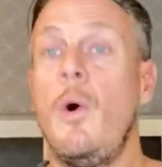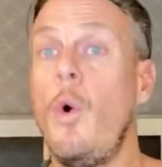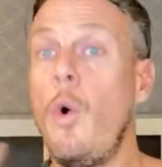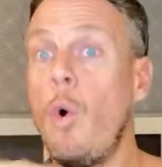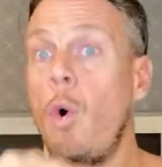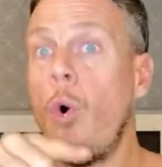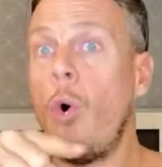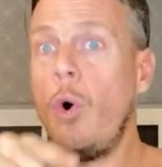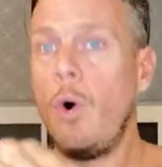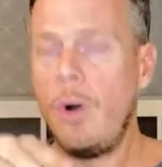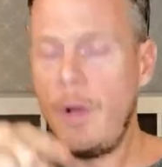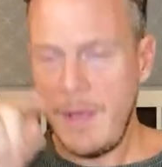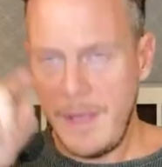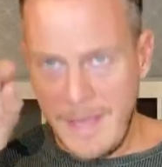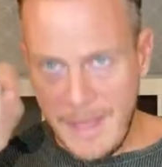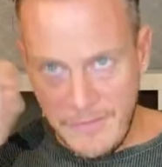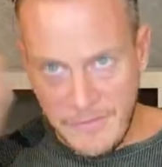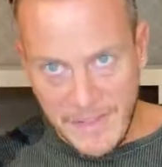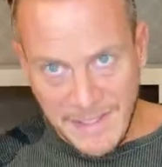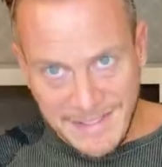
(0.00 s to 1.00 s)
Or
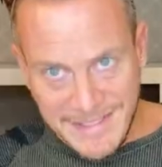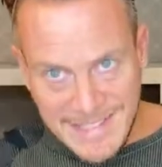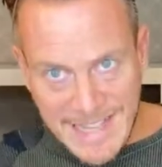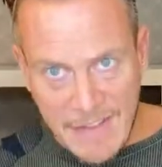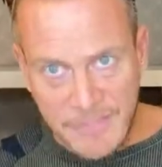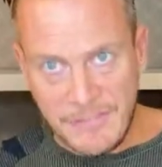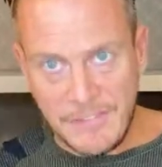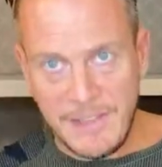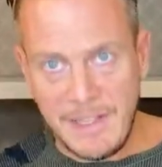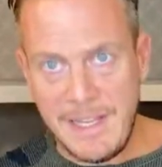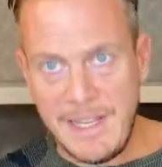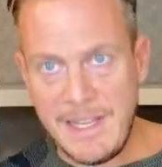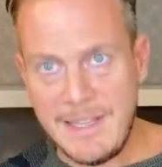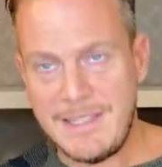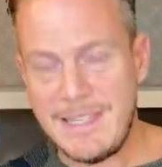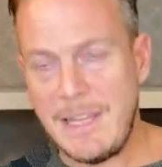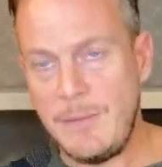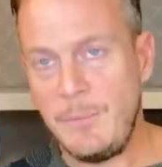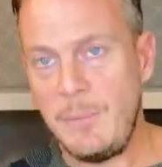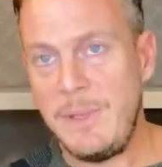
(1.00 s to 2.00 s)
if it definitely is
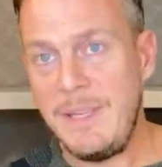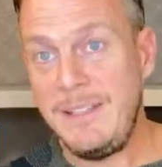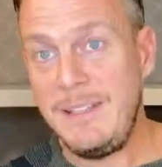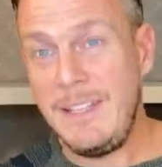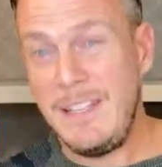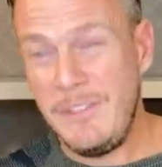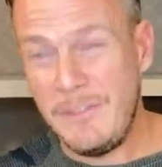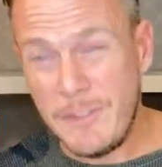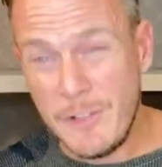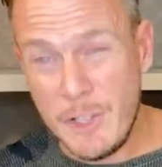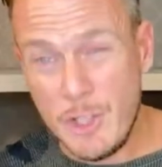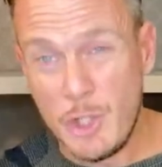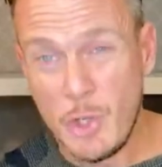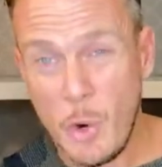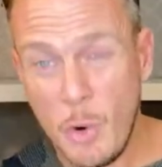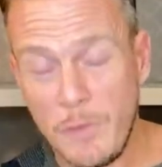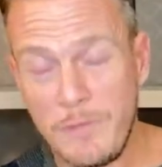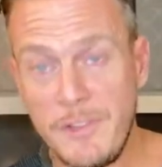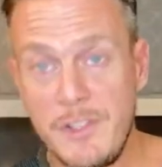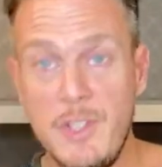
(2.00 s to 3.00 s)
NPD for
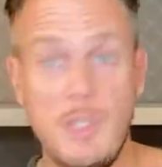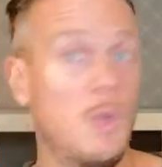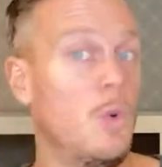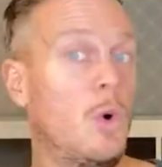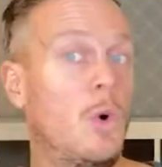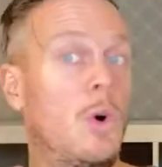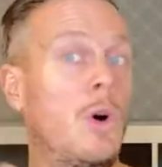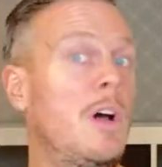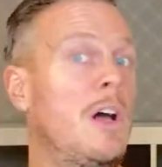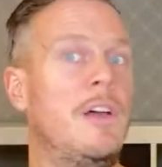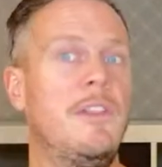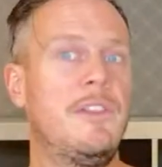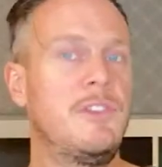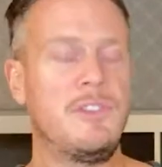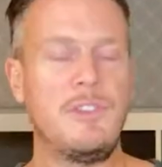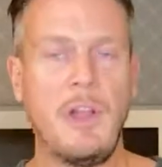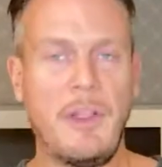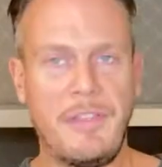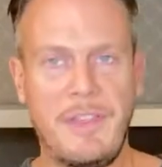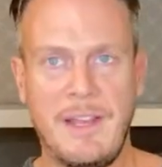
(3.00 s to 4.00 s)
sure, there's
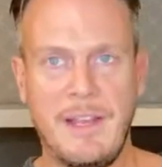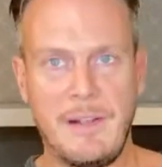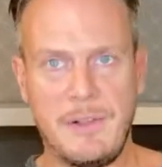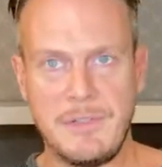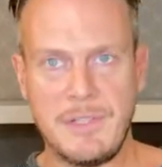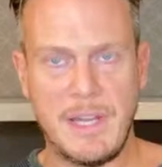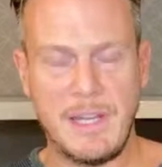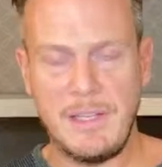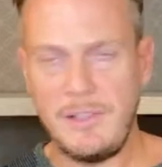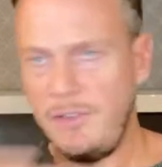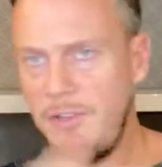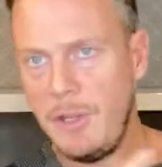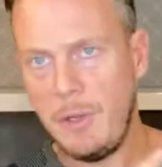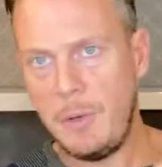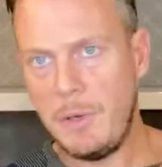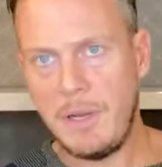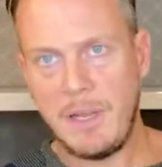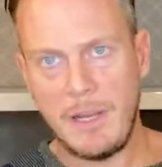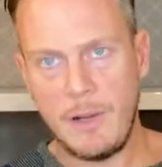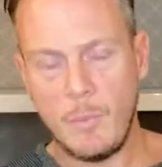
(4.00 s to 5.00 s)
nothing else I can do
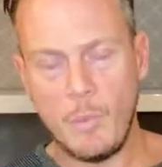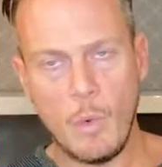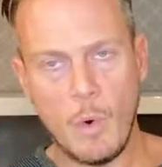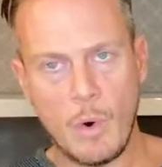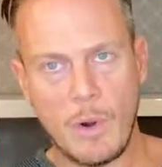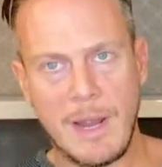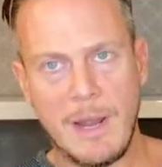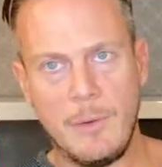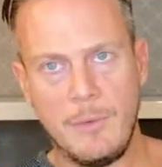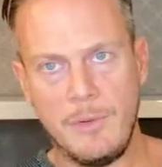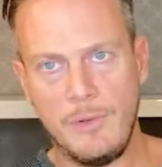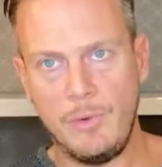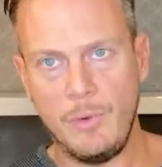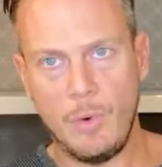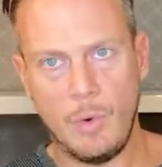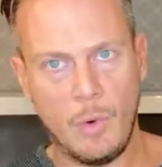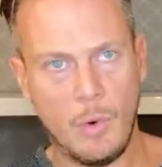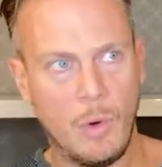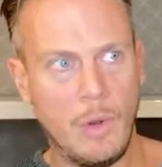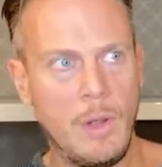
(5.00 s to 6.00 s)
and I can walk out the
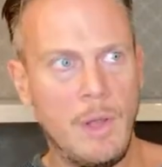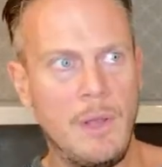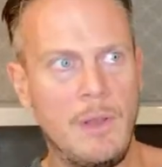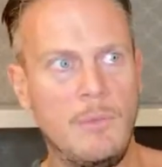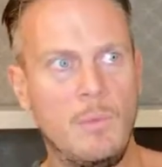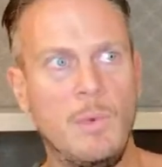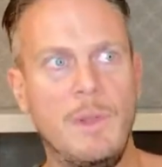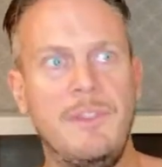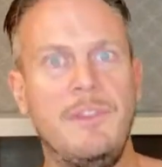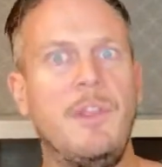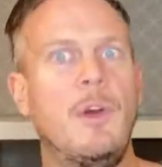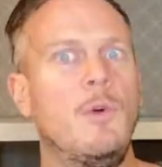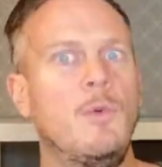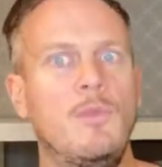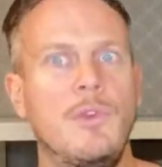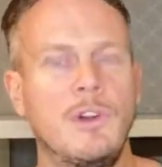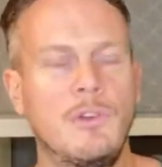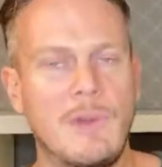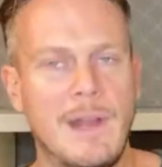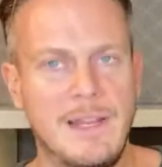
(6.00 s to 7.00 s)
door with no
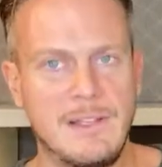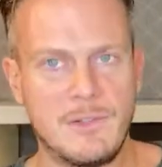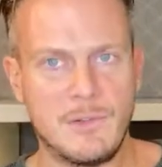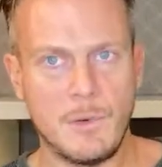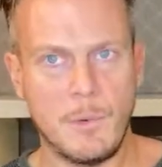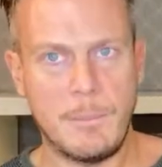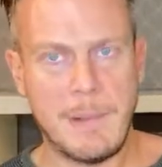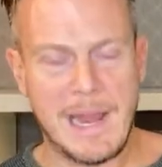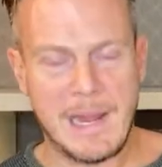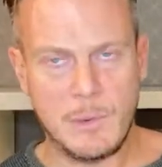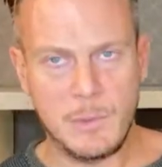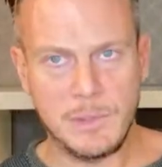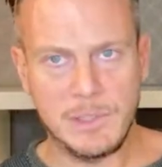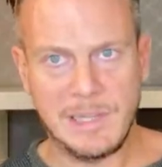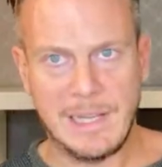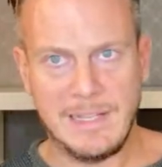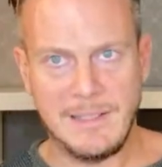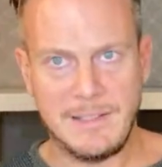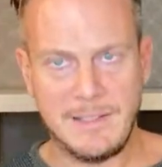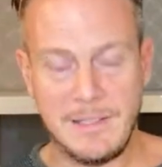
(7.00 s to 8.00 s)
regrets or backward
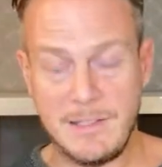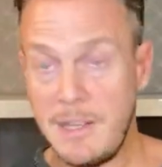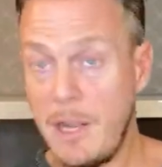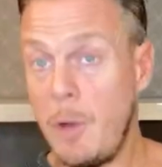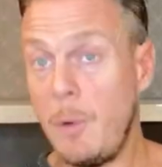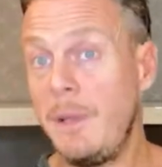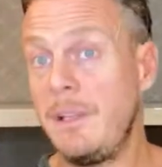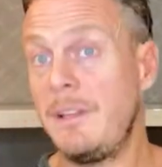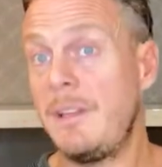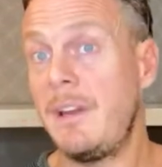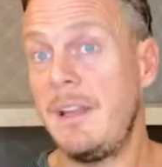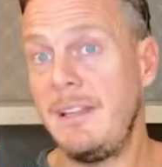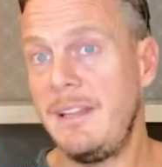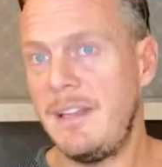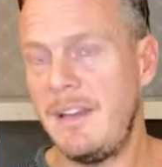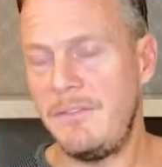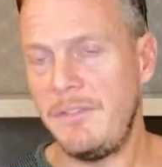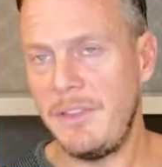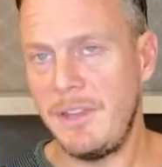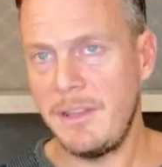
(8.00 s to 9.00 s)
glances, knowing that I did
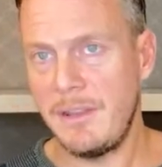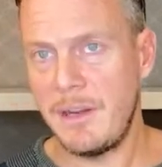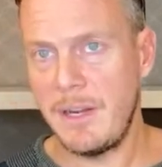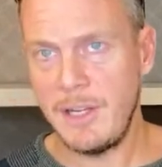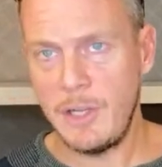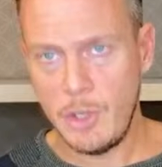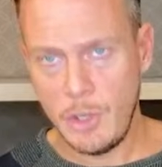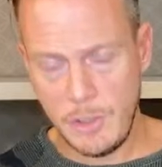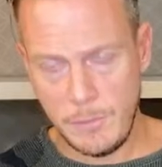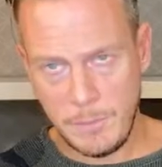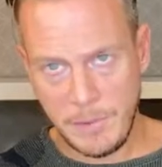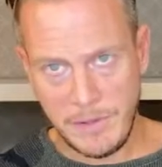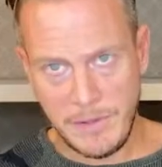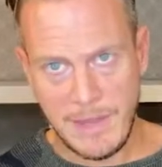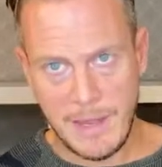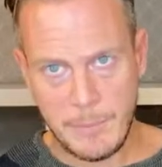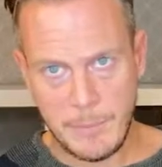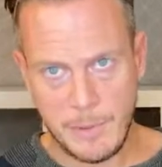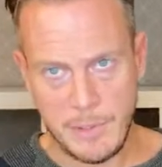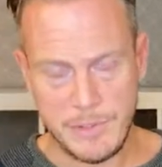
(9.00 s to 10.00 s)
everything that I could, but that
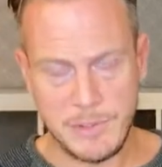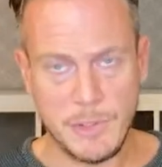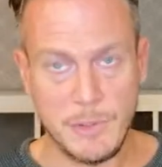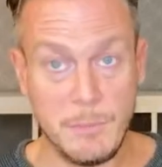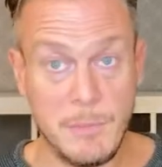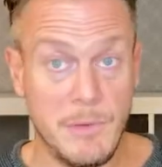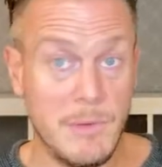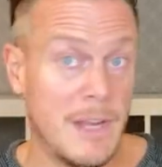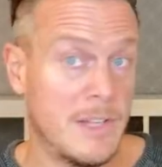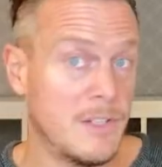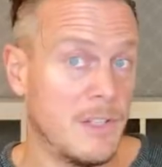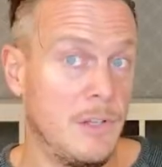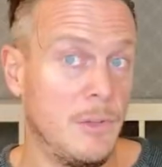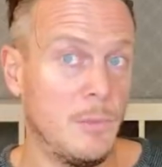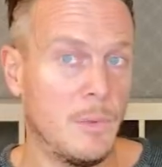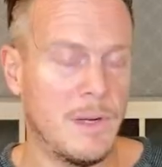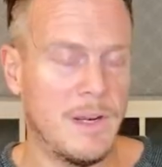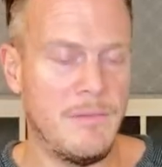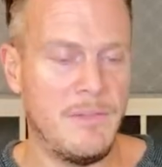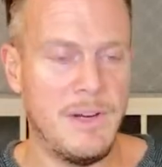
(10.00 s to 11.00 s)
that person can be rescued,
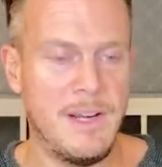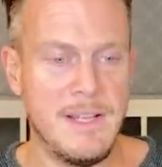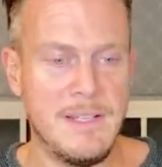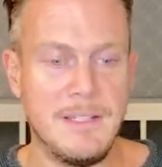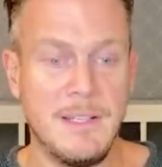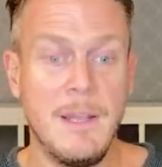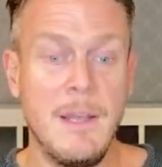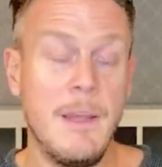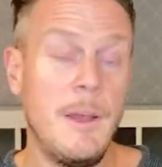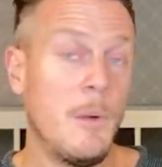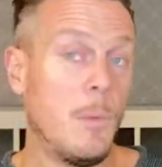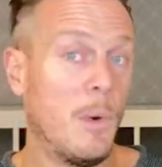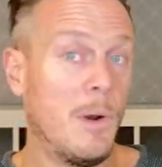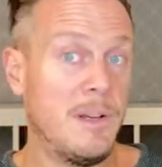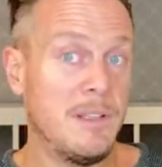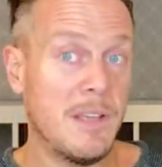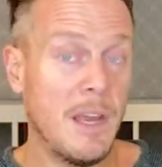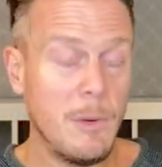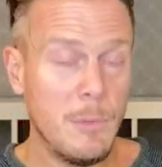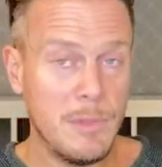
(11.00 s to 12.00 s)
whatever it is.
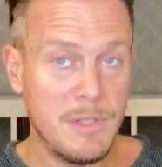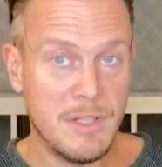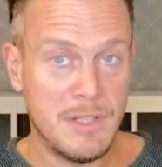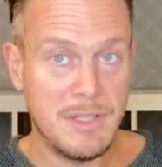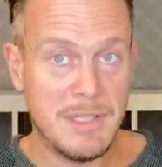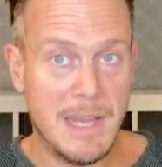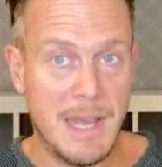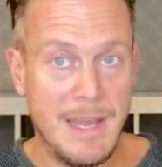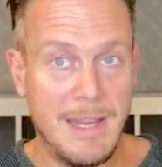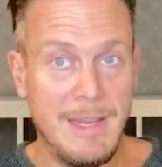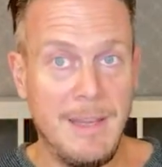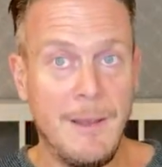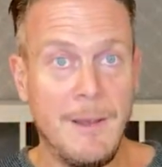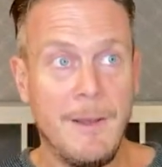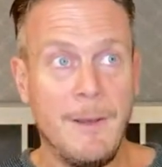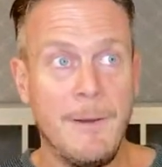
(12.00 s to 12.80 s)
Whereas I would just say,